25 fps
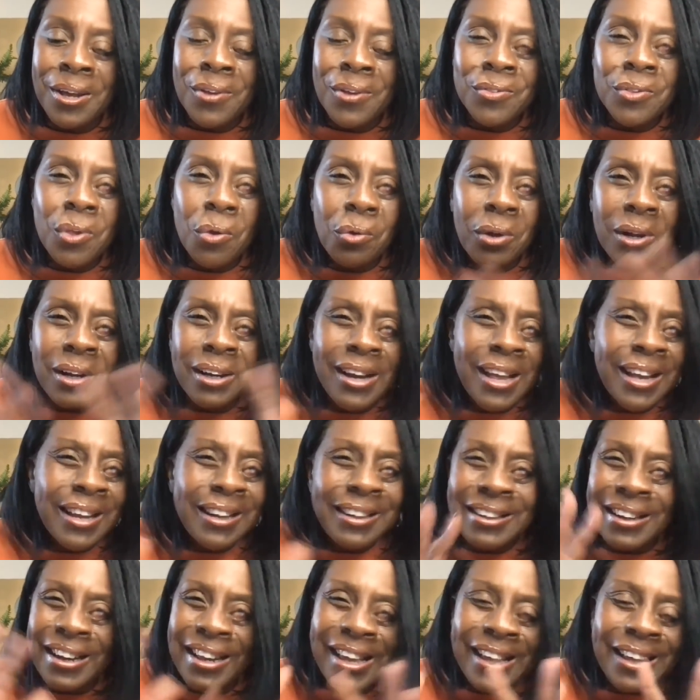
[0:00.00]
So click
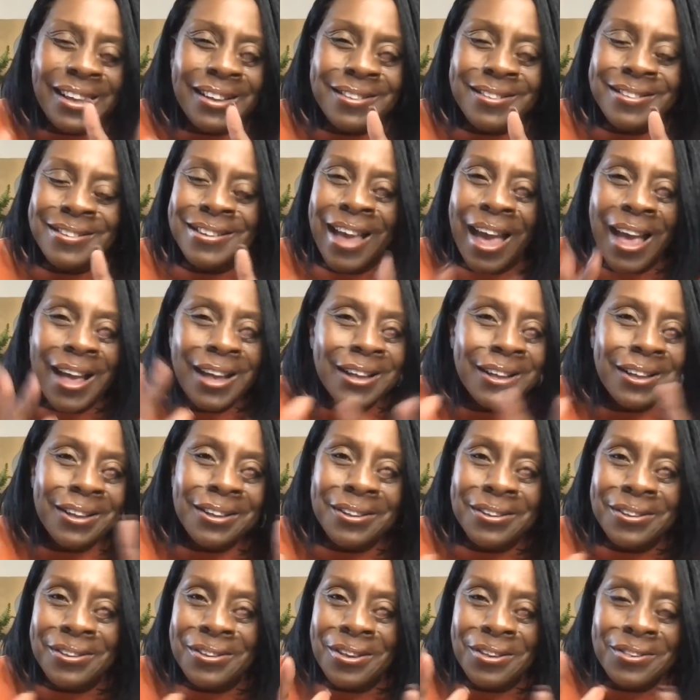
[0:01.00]
links, get
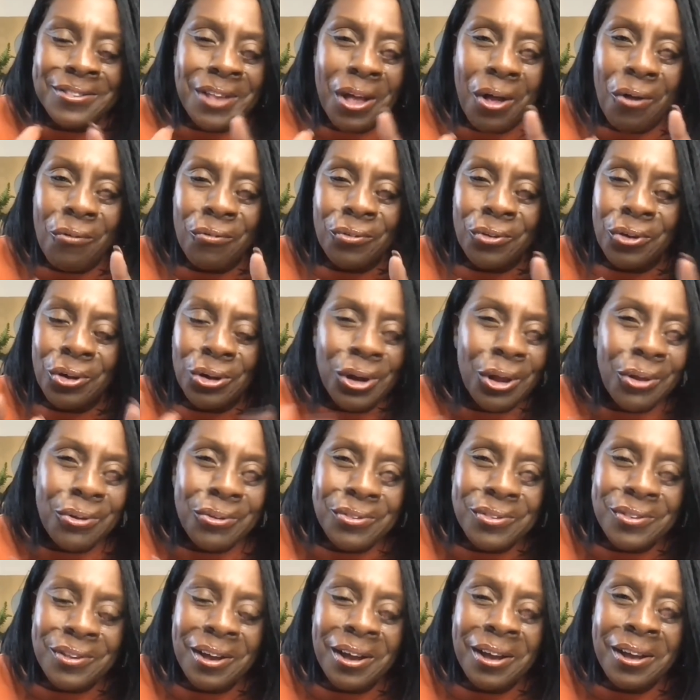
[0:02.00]
yourself
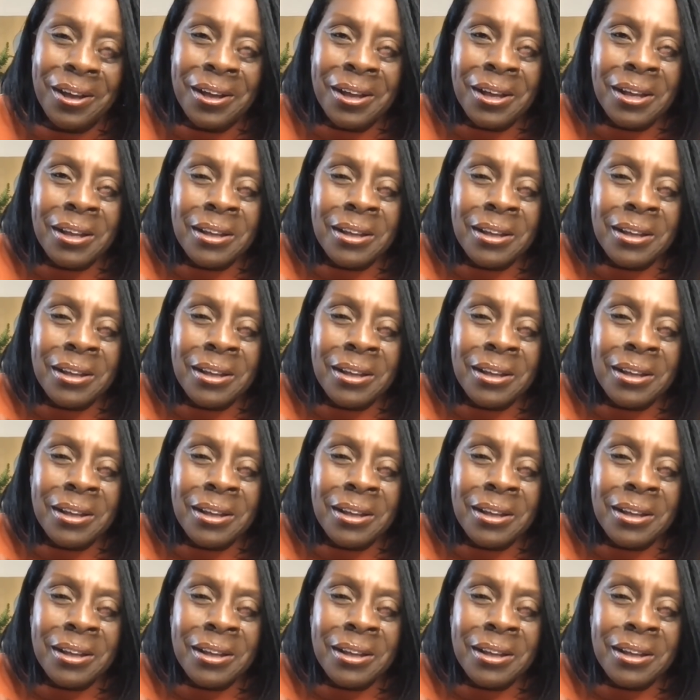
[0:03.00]
closer,